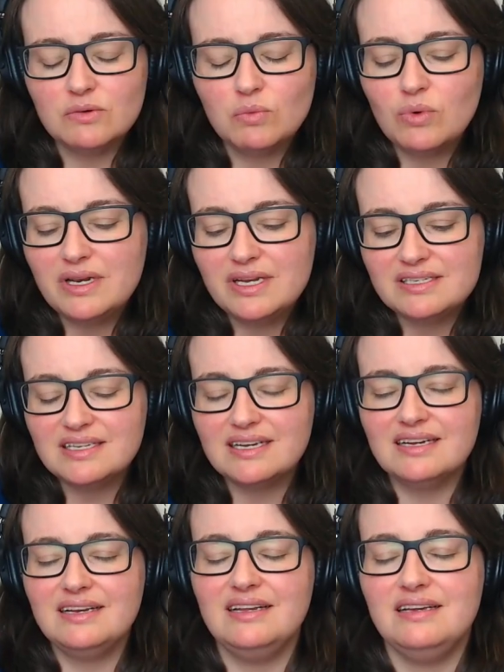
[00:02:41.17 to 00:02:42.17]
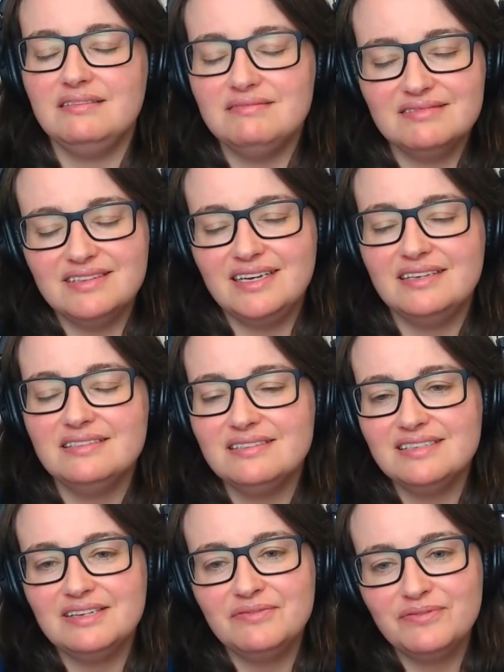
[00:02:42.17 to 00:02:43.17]
What exactly
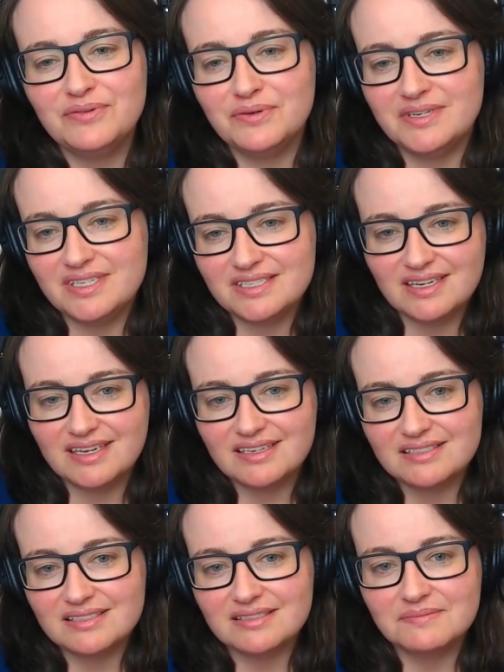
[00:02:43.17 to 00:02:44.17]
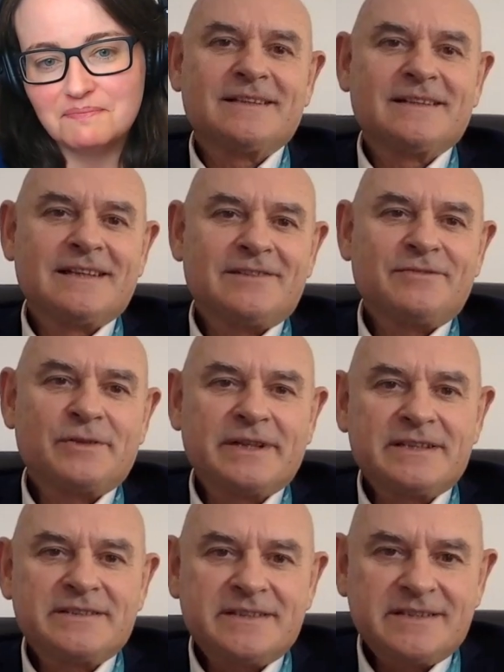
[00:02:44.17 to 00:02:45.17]
is Lafora disease?
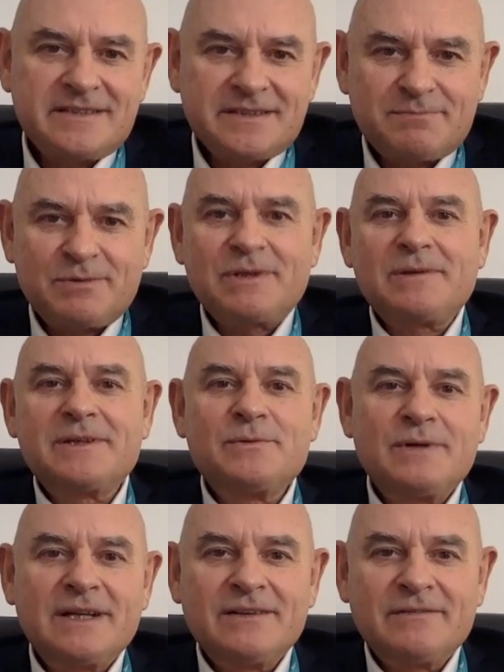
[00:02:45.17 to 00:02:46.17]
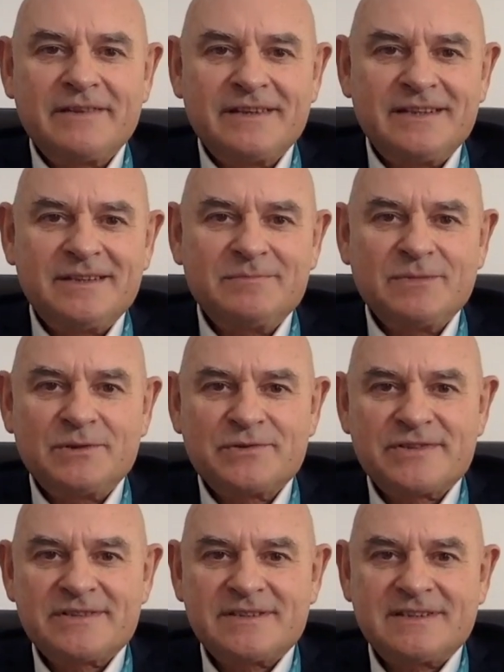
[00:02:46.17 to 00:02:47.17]
Lafora disease is probably one of the
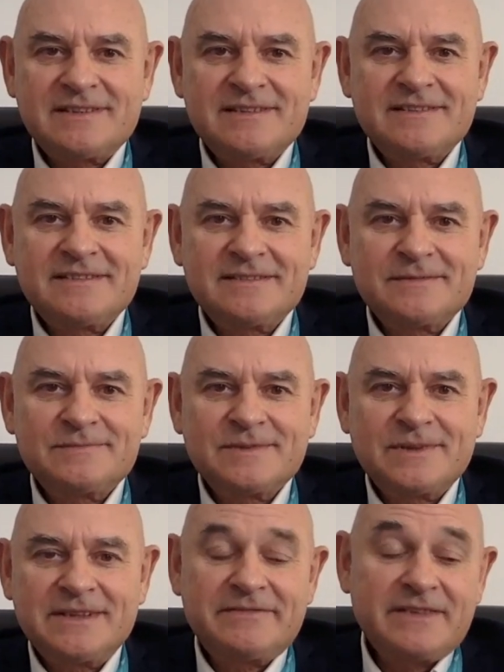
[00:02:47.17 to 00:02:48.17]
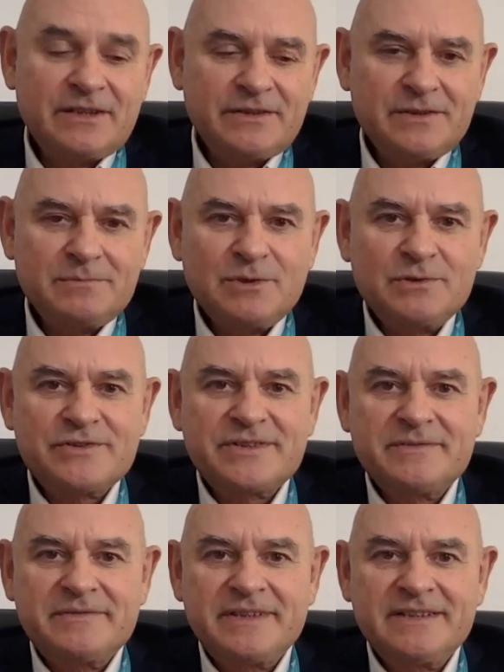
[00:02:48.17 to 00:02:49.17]
most, if not the most
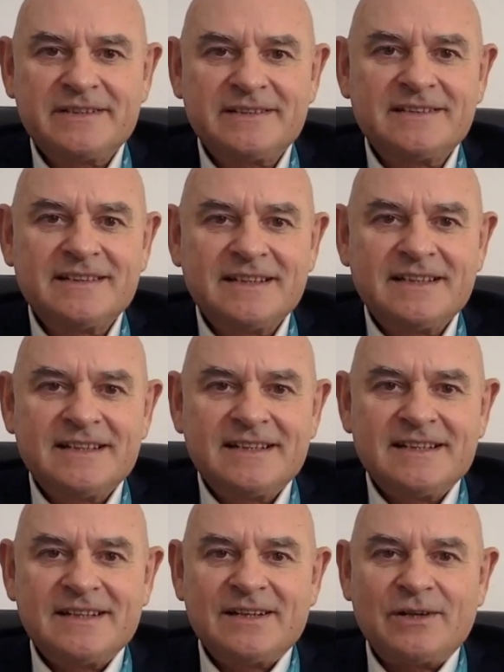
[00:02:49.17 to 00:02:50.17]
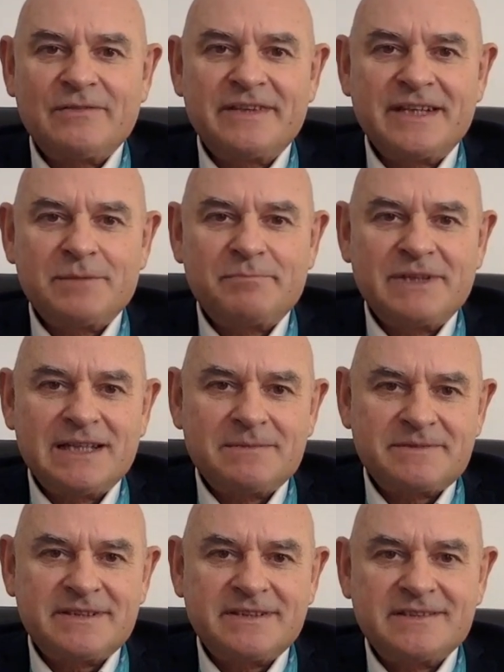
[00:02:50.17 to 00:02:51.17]
severe, of the
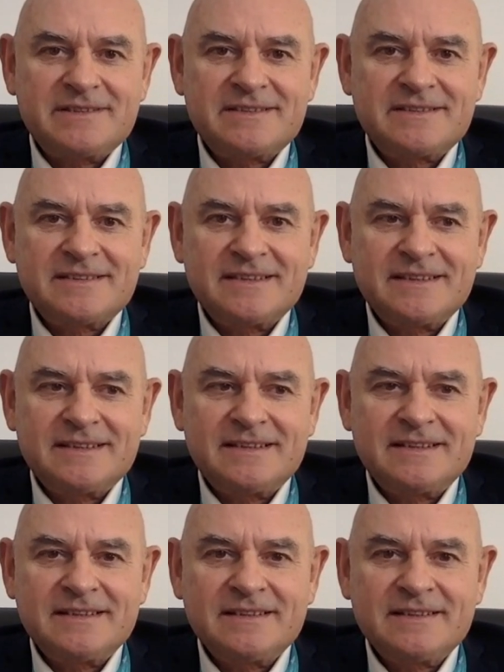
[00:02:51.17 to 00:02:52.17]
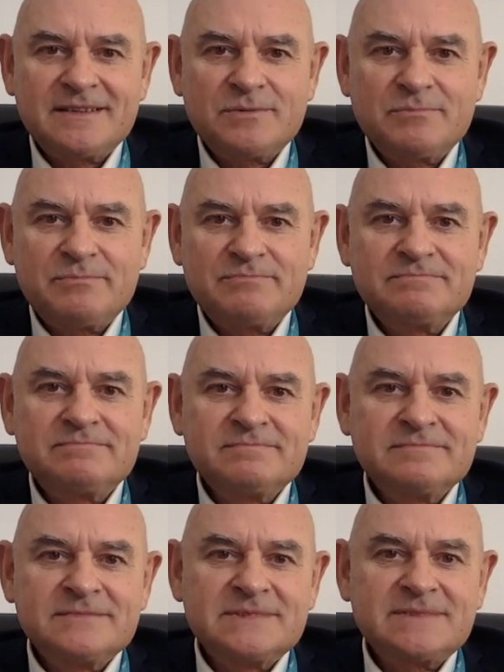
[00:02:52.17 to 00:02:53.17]
epilepsies. It
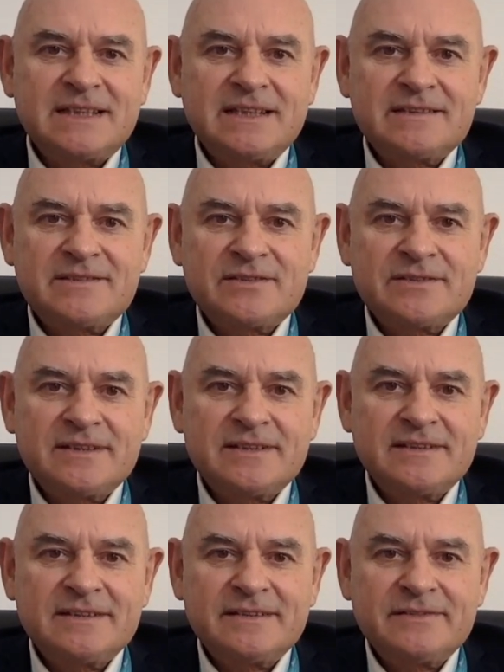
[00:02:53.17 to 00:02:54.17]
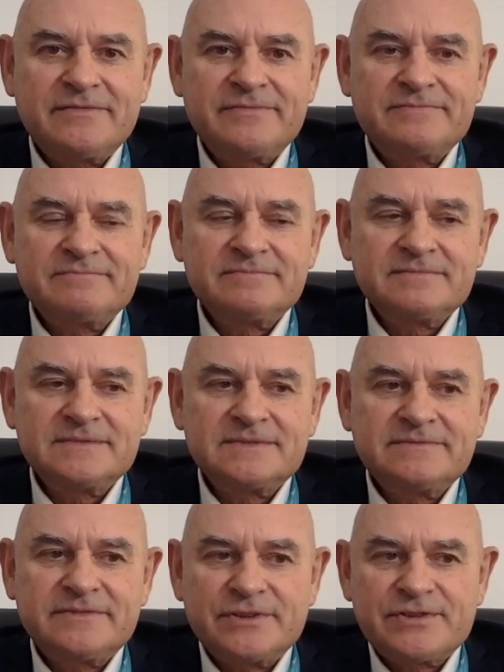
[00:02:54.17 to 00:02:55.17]
has the
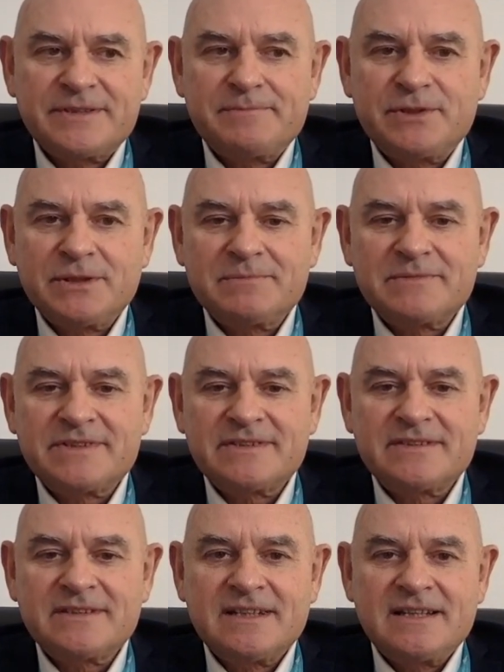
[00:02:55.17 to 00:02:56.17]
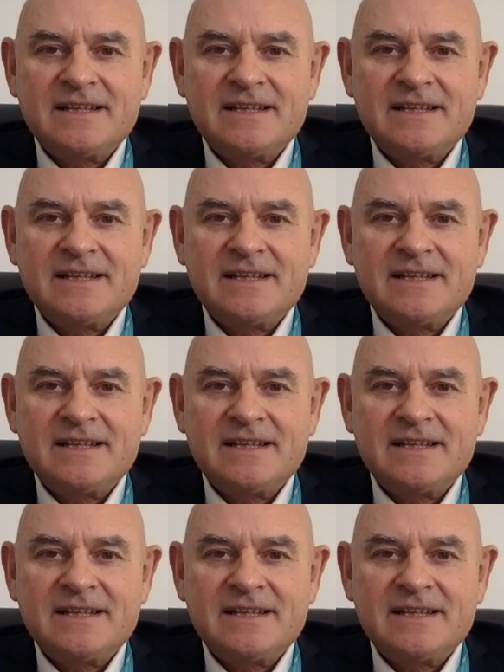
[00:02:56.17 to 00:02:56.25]
first symptoms